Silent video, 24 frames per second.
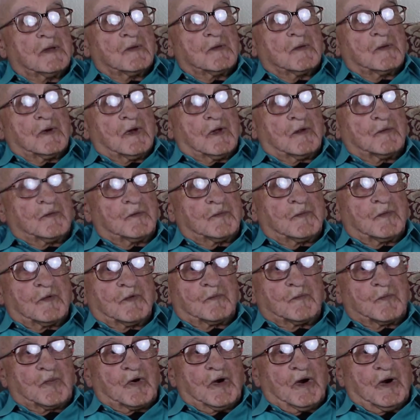Well, the
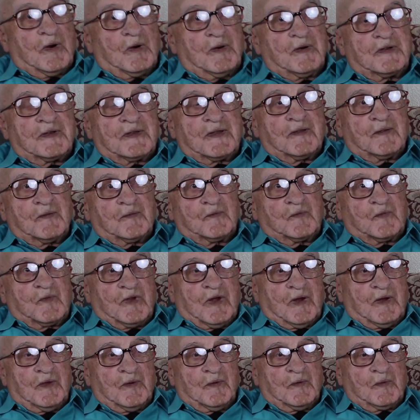prayers that
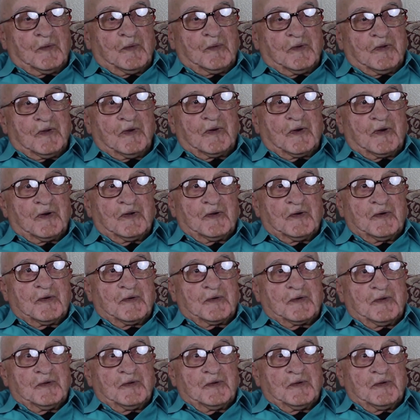I always learn, as